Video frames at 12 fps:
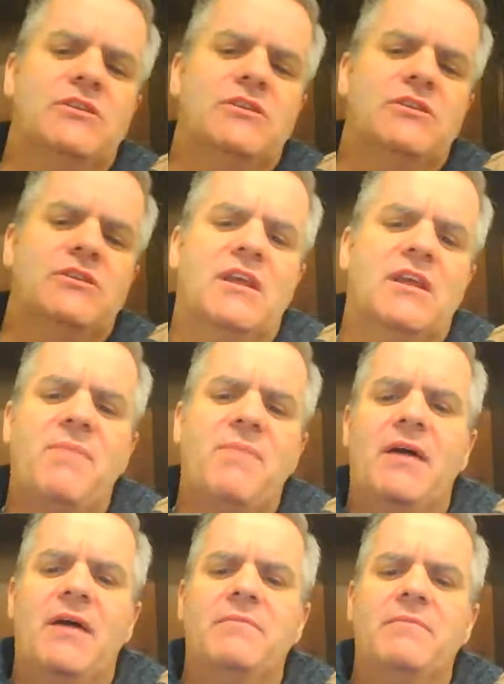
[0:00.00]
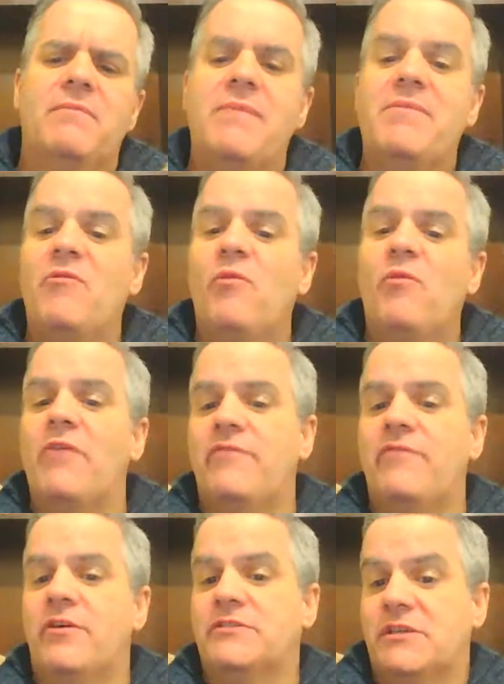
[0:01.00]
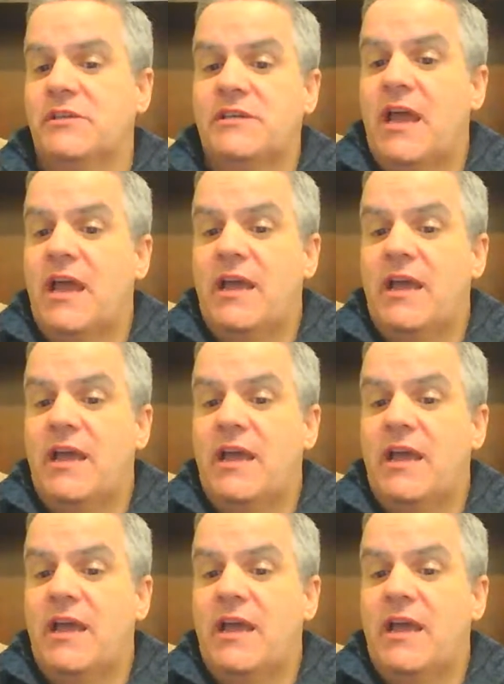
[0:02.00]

think about maybe one verse a day.